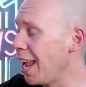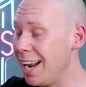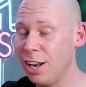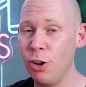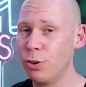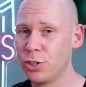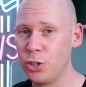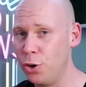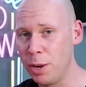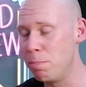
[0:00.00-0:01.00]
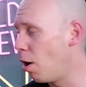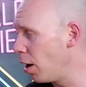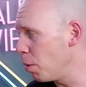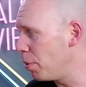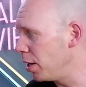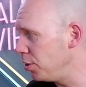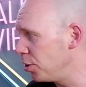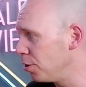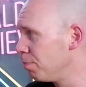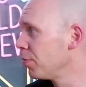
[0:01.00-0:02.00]
It looks good in my
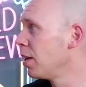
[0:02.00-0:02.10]
opinion.